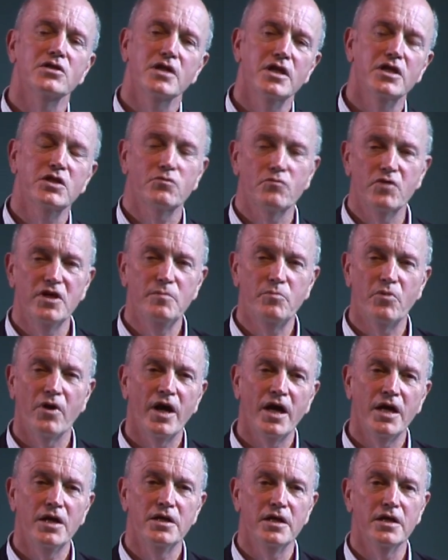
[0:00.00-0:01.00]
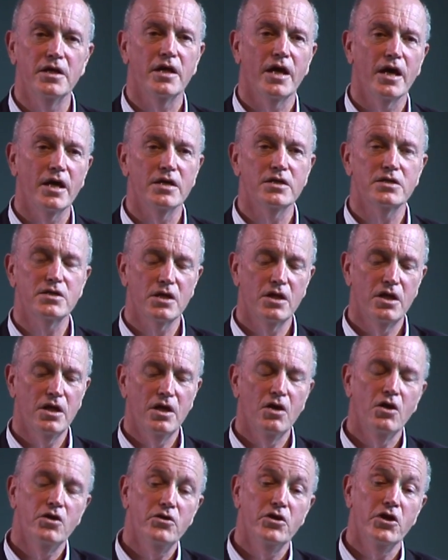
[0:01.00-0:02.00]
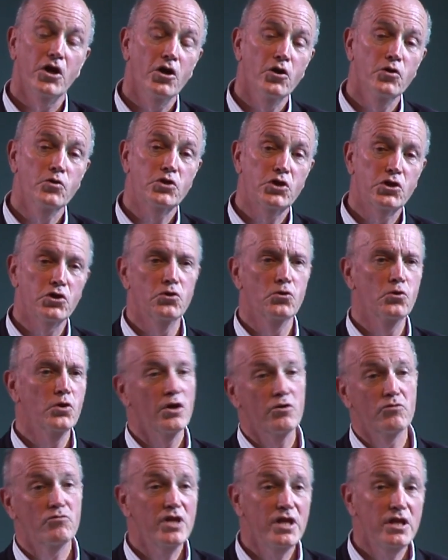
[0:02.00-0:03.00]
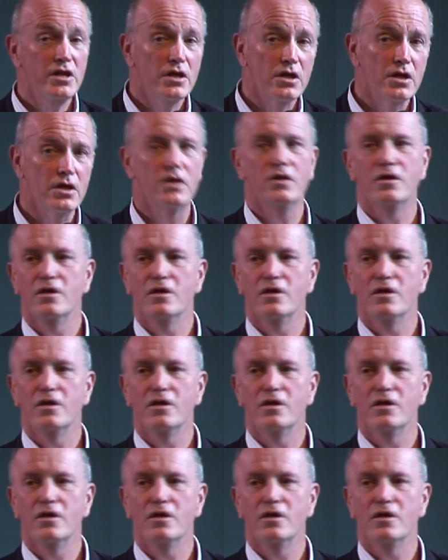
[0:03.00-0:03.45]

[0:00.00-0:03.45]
And it's rebranded as the O2 Arena.